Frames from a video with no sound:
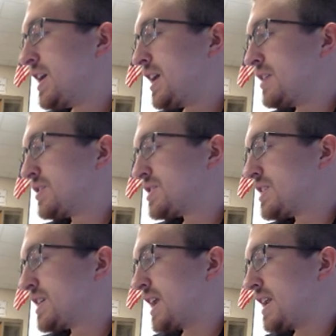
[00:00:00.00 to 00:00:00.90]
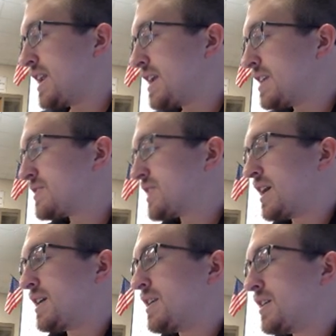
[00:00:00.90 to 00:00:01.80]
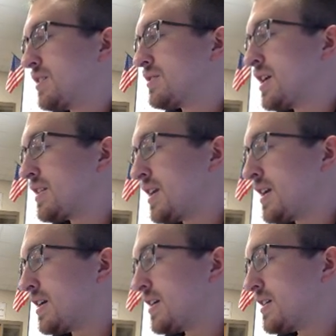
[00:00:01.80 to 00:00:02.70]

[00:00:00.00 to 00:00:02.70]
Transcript: and you'll stick a negative sign right there